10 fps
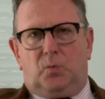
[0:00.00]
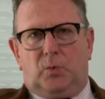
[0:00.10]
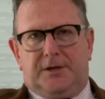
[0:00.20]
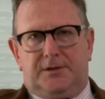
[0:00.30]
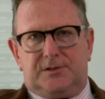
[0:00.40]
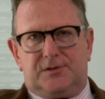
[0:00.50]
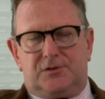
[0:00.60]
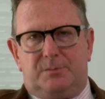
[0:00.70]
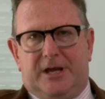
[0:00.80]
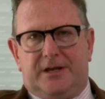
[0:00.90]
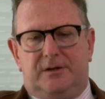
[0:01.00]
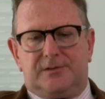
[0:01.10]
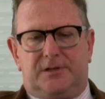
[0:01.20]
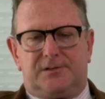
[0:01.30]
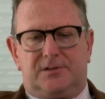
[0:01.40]
when a decision maker
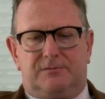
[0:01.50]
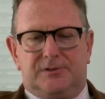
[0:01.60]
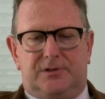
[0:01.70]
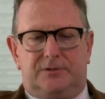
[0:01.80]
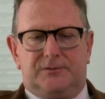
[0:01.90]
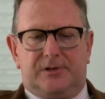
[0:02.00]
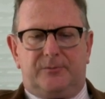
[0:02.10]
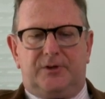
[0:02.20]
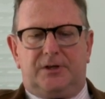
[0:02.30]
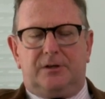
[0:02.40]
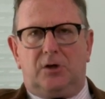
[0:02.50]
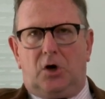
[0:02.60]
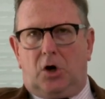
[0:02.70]
is asked to resolve something